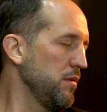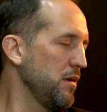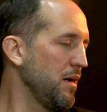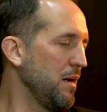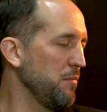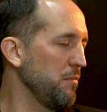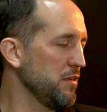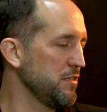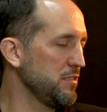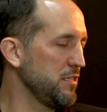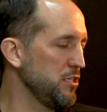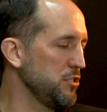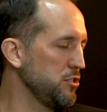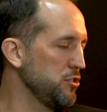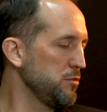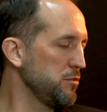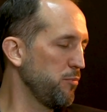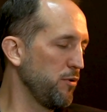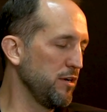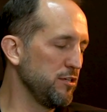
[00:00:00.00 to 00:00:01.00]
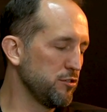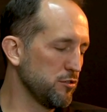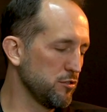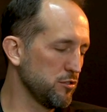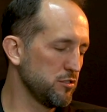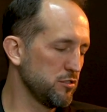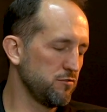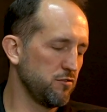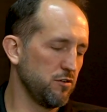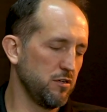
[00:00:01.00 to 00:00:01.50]
homileticians,
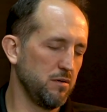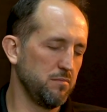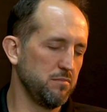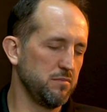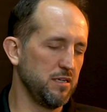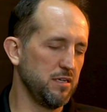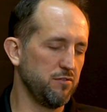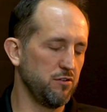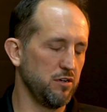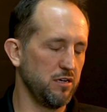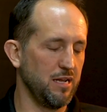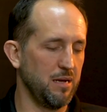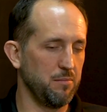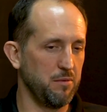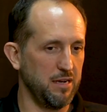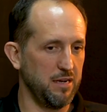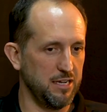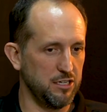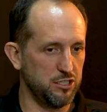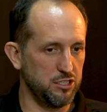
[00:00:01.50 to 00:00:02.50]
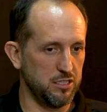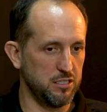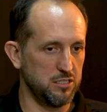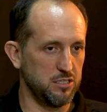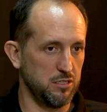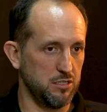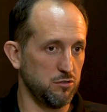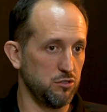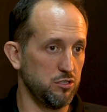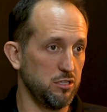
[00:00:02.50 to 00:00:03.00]
preachers from different denominations,
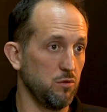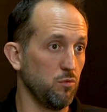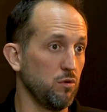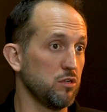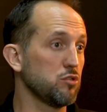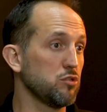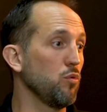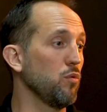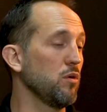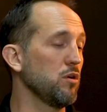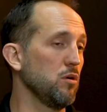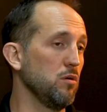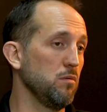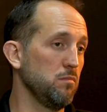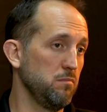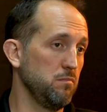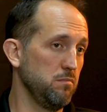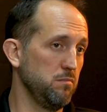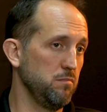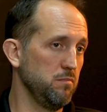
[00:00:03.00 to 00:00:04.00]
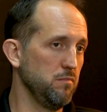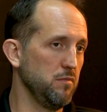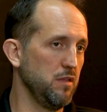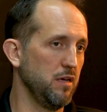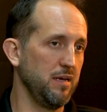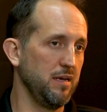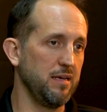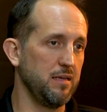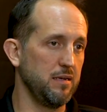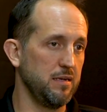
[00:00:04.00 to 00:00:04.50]
and understand what's going on
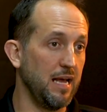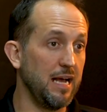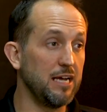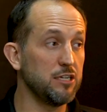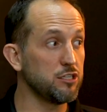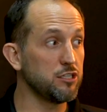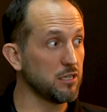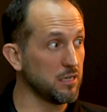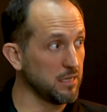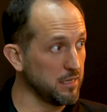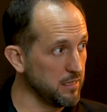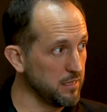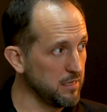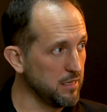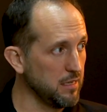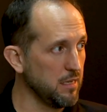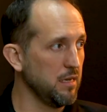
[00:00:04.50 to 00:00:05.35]
nationally,